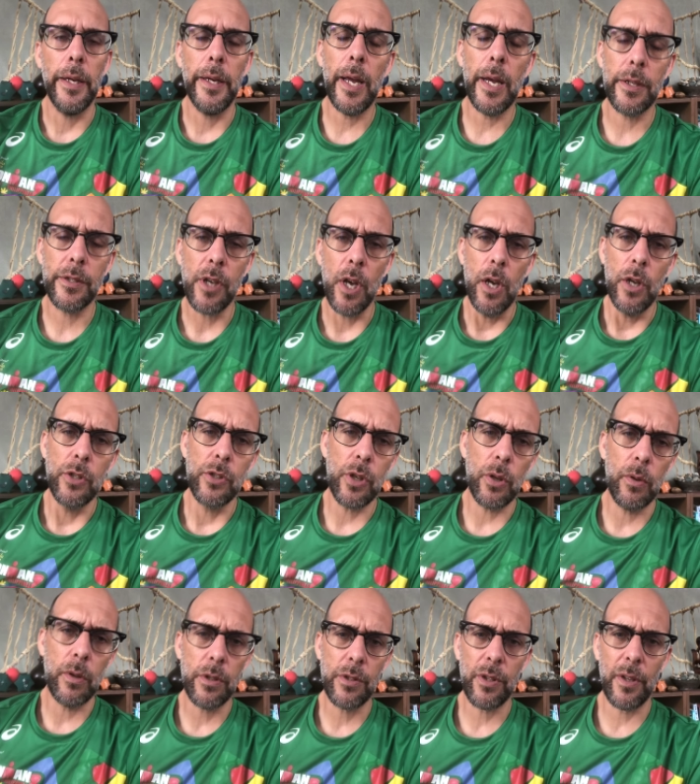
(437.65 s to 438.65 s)
Yes,
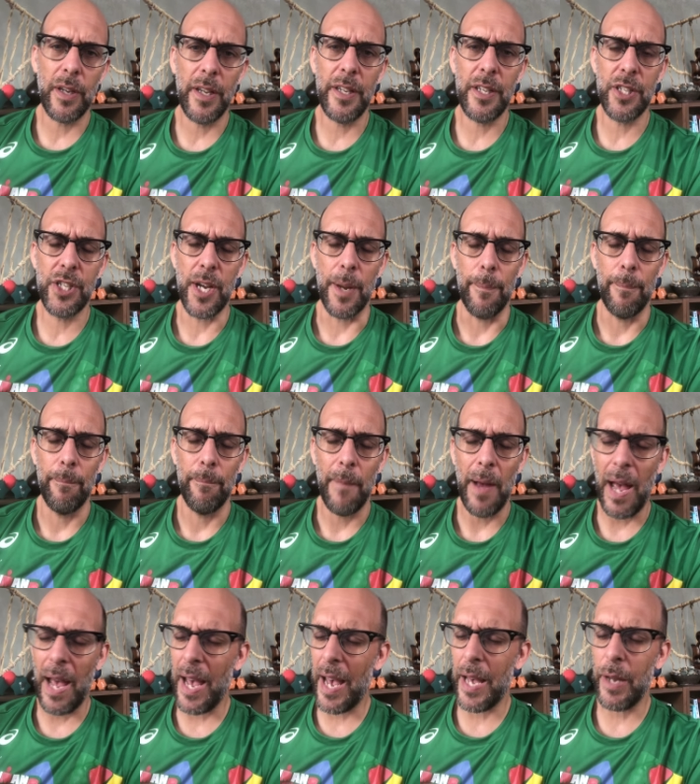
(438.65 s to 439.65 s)
so so leadership.
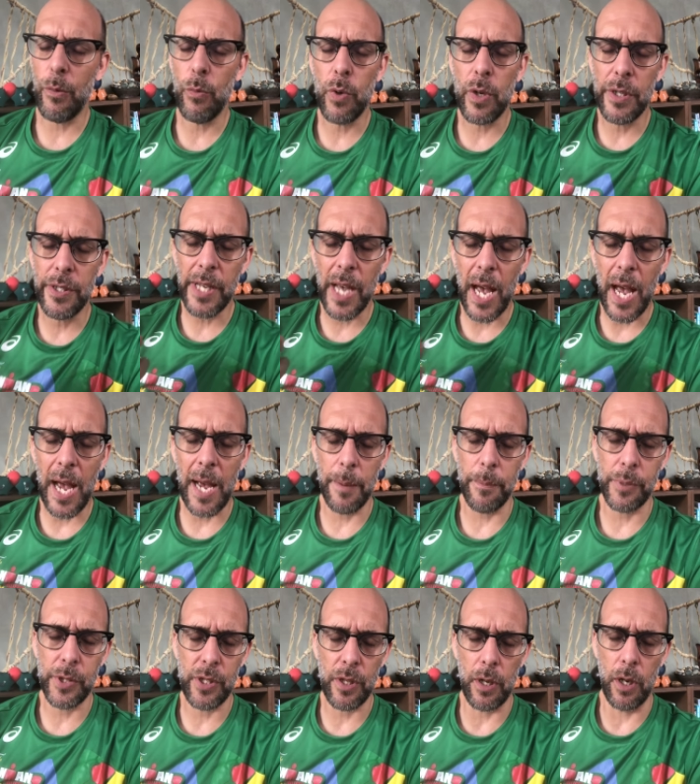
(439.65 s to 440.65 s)
Ann was
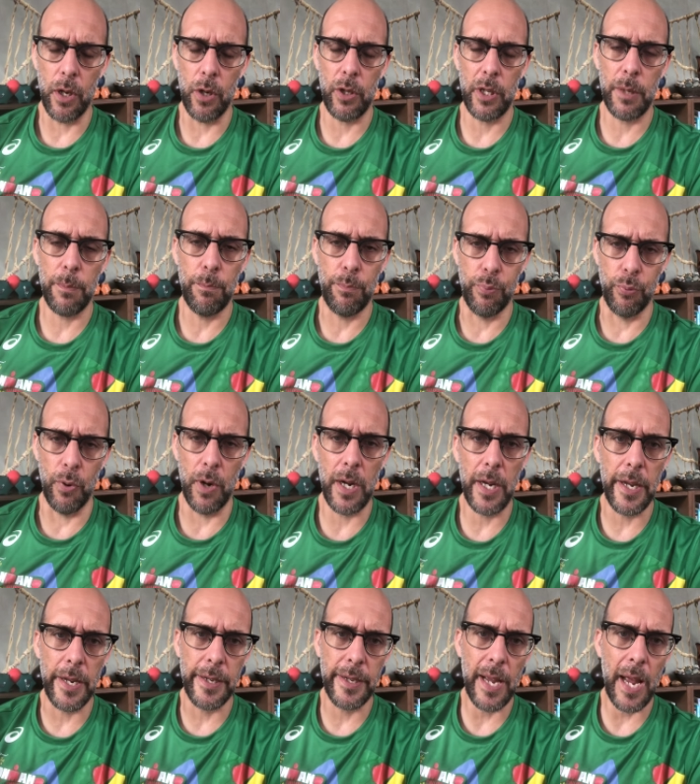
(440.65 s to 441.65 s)
absolutely
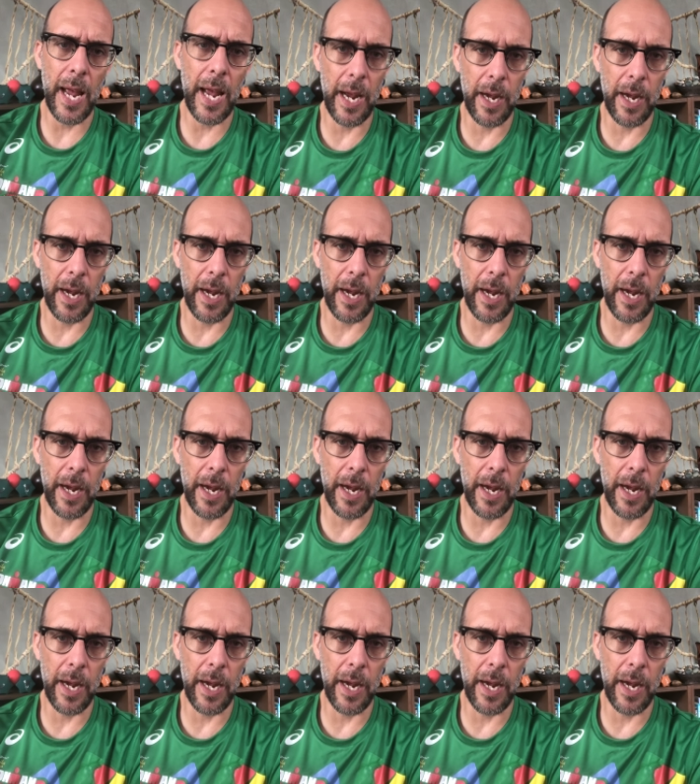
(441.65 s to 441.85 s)
brilliant